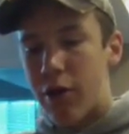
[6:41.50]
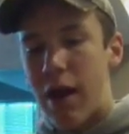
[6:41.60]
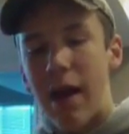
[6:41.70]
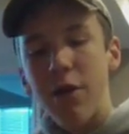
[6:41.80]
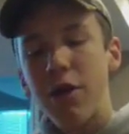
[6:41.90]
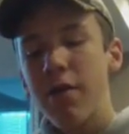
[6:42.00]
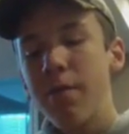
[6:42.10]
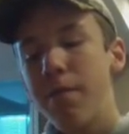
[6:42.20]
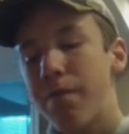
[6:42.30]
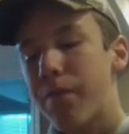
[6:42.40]
your
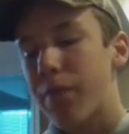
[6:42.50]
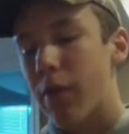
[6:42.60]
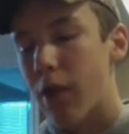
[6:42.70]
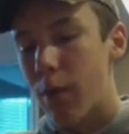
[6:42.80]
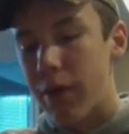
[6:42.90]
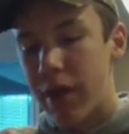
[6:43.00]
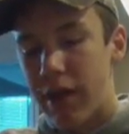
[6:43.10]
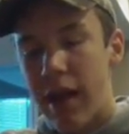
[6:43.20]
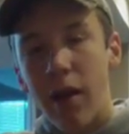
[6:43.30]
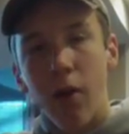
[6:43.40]
action with the
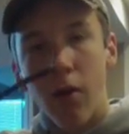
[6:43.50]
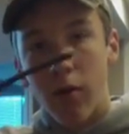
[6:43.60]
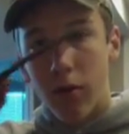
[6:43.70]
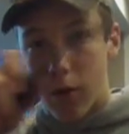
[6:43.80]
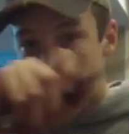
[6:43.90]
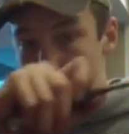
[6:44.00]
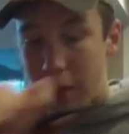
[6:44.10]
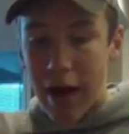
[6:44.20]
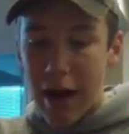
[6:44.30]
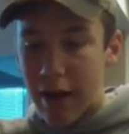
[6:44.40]
tail going
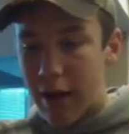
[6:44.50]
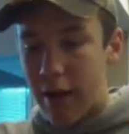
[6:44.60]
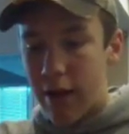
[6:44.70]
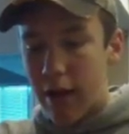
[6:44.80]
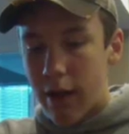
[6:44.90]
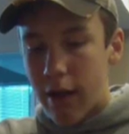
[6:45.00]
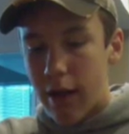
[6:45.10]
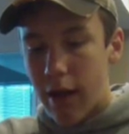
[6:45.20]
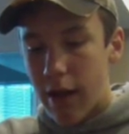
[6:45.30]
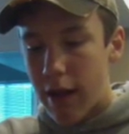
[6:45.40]
back,
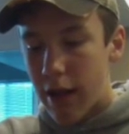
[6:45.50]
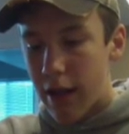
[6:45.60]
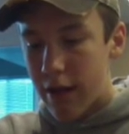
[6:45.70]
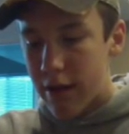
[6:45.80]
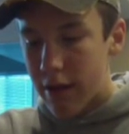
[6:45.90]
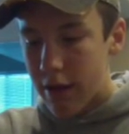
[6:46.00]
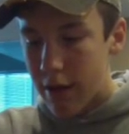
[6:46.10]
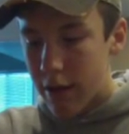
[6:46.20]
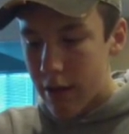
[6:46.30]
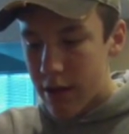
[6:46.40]
and
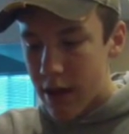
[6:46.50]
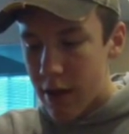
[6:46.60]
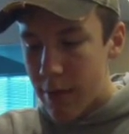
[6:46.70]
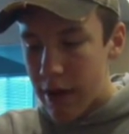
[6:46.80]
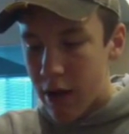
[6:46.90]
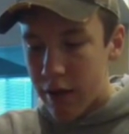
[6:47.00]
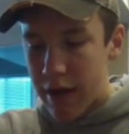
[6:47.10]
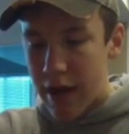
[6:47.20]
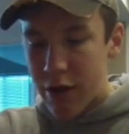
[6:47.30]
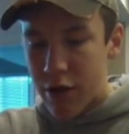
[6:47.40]
slide it back on the
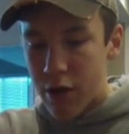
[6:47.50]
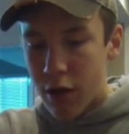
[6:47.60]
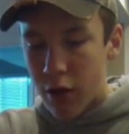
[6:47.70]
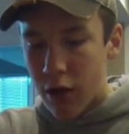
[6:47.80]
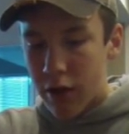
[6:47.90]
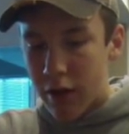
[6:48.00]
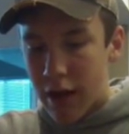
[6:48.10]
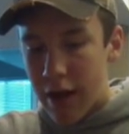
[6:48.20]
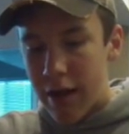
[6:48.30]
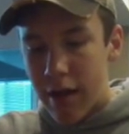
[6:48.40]
action along the
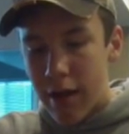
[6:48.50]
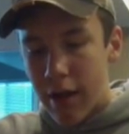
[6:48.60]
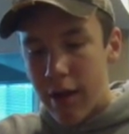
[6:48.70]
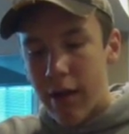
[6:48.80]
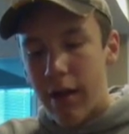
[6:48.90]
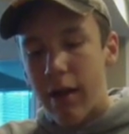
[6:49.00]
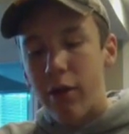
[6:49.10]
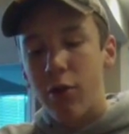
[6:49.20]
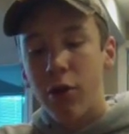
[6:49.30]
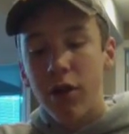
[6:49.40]
line.
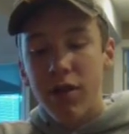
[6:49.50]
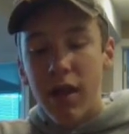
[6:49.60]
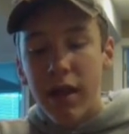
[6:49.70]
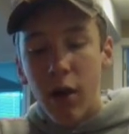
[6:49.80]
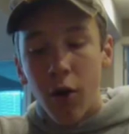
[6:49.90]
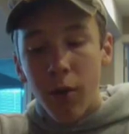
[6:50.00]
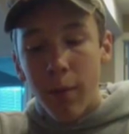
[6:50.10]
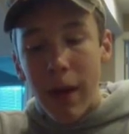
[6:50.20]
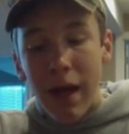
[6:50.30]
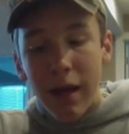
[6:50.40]
You could slide it all the way
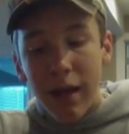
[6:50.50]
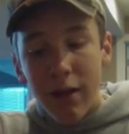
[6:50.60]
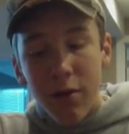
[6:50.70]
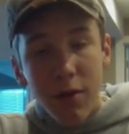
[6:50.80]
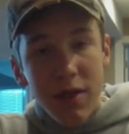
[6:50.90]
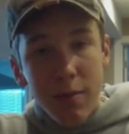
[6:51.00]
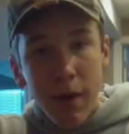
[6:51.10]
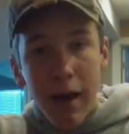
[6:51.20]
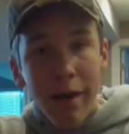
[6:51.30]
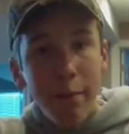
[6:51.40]
back into its
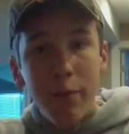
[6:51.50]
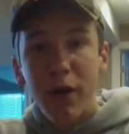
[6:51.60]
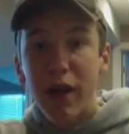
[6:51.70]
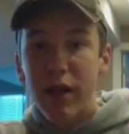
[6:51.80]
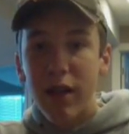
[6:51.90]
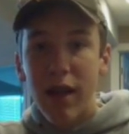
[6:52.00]
spot, but